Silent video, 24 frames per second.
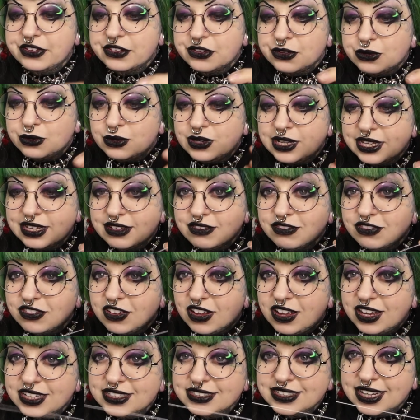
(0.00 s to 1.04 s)
is all I can
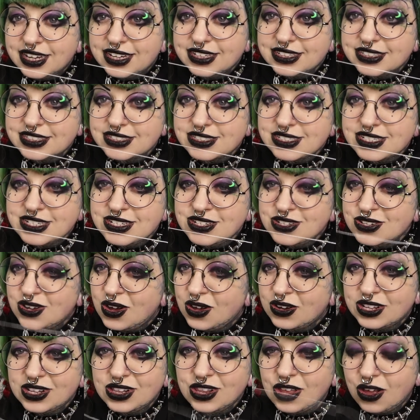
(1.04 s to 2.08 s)
find and it's
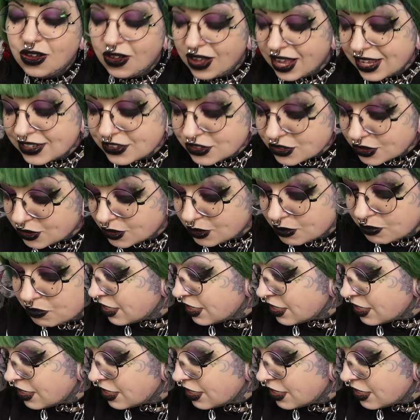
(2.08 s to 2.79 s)
not a lot at all.